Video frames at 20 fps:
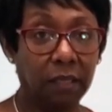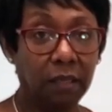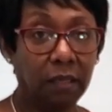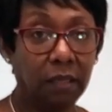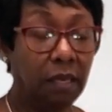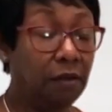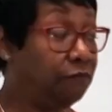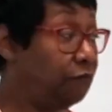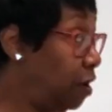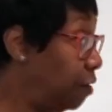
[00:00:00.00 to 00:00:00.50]

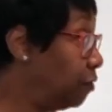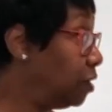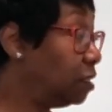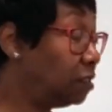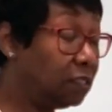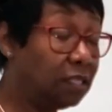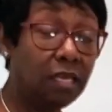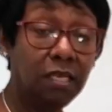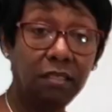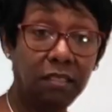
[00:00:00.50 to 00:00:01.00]
And
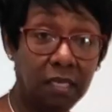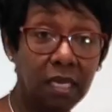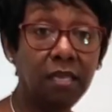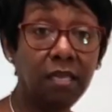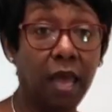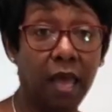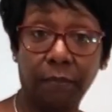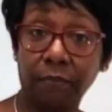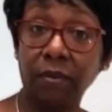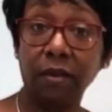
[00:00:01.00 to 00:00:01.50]
various things did
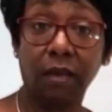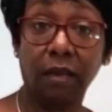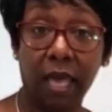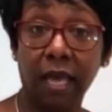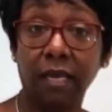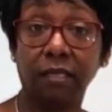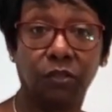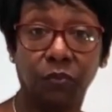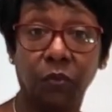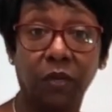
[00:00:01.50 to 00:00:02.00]
happen
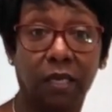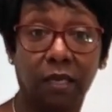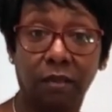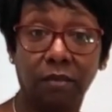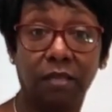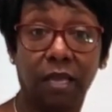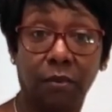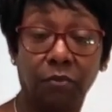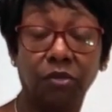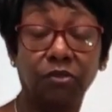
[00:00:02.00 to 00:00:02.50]
last
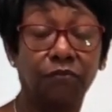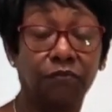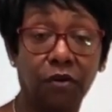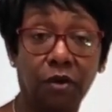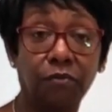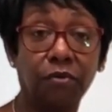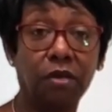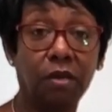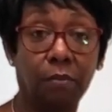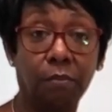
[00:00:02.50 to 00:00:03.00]
week that was
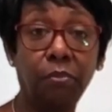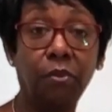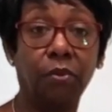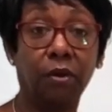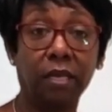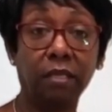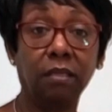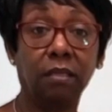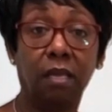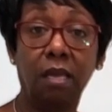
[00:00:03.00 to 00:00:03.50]
very
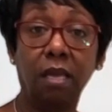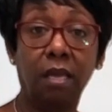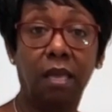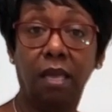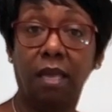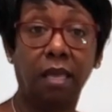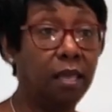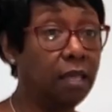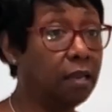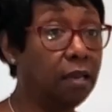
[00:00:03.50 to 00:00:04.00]
important,
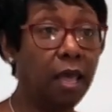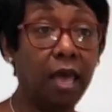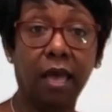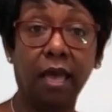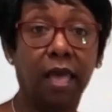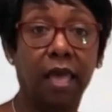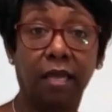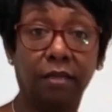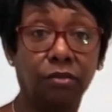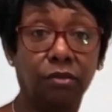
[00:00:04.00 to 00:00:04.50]
and I
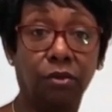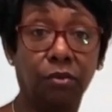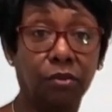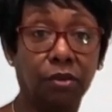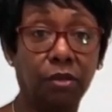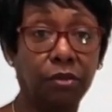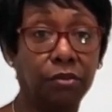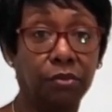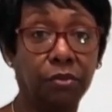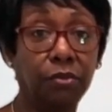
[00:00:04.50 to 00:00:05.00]
had no
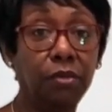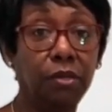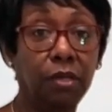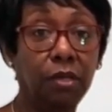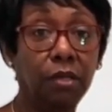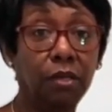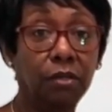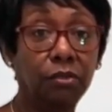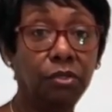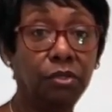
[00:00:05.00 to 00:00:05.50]
clue
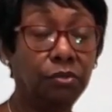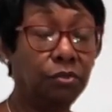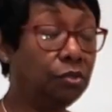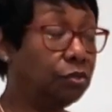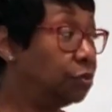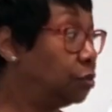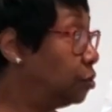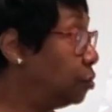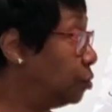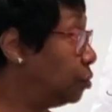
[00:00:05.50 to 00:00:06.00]
to
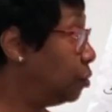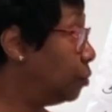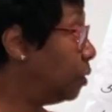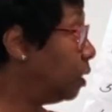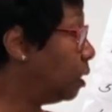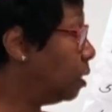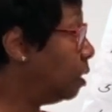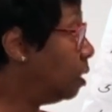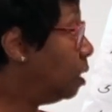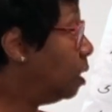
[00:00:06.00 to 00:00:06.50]
do
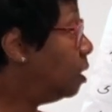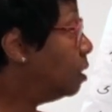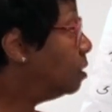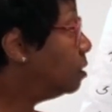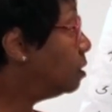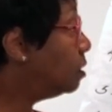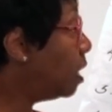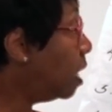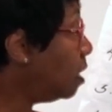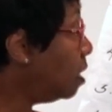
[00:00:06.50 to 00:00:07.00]
it.
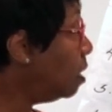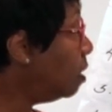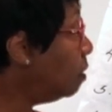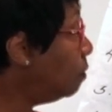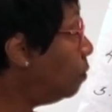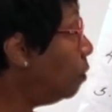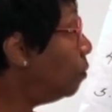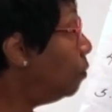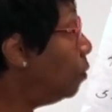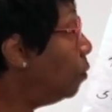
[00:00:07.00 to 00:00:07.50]

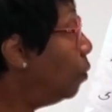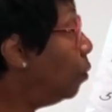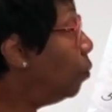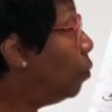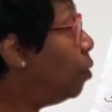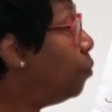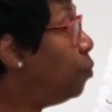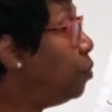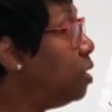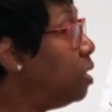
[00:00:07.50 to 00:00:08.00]
Second,
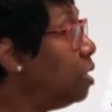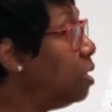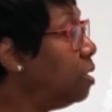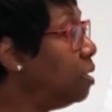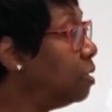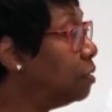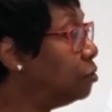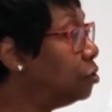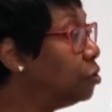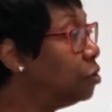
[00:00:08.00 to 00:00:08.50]
when we
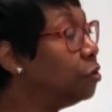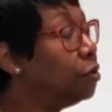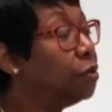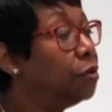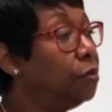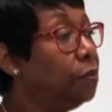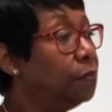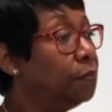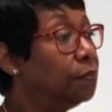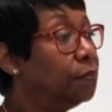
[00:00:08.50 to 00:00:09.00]

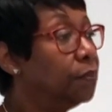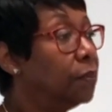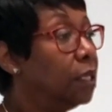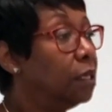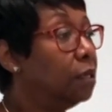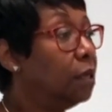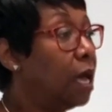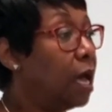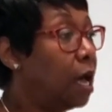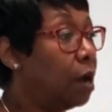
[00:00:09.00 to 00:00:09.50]
enter
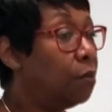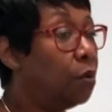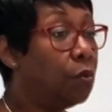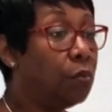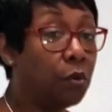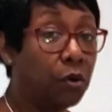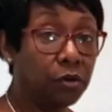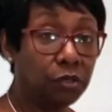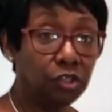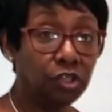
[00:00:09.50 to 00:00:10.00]
our
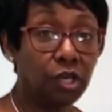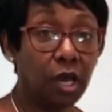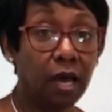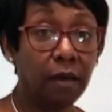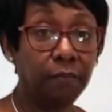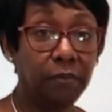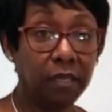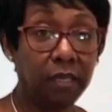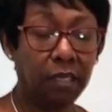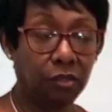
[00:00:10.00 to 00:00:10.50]

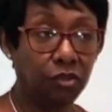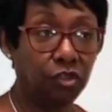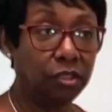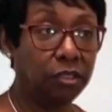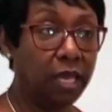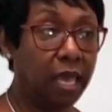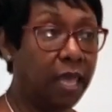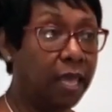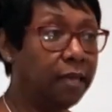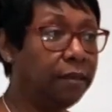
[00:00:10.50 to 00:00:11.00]
workshop each
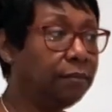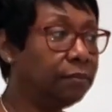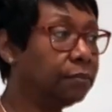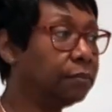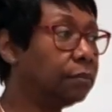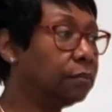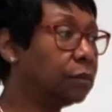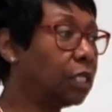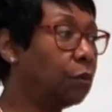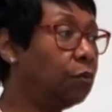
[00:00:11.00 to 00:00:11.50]
day,
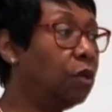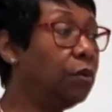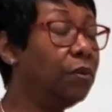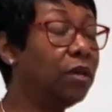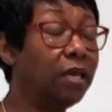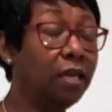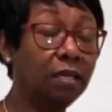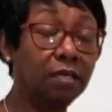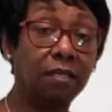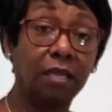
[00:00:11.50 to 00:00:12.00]
we will
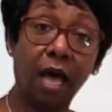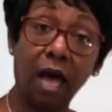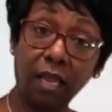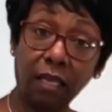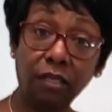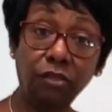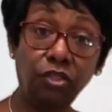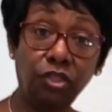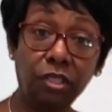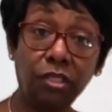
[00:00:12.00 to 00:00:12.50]

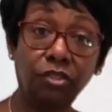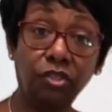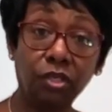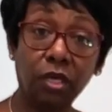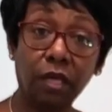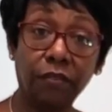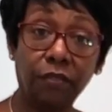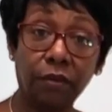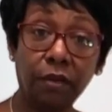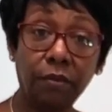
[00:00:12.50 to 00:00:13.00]
acknowledge each
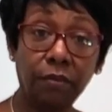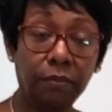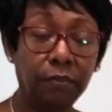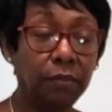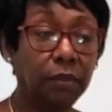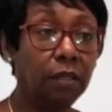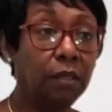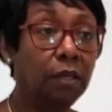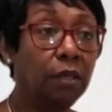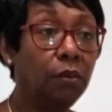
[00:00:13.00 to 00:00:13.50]
other
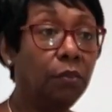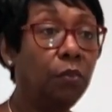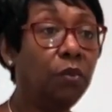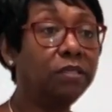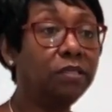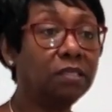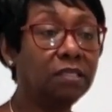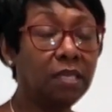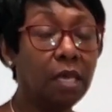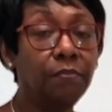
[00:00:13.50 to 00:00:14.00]
with
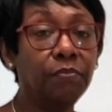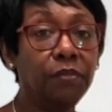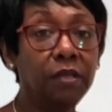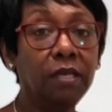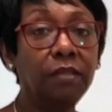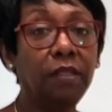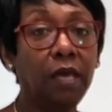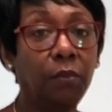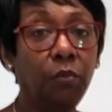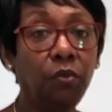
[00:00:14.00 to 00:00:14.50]

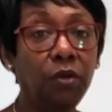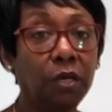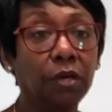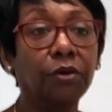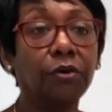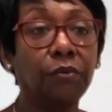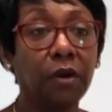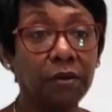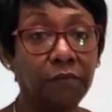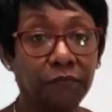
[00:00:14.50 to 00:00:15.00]
something that we are
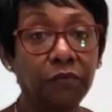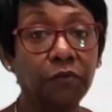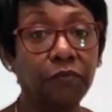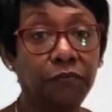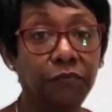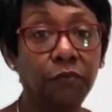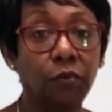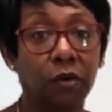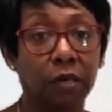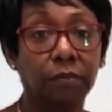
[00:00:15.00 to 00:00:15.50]
grateful
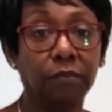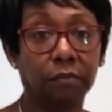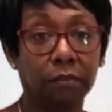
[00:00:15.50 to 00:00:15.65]
for.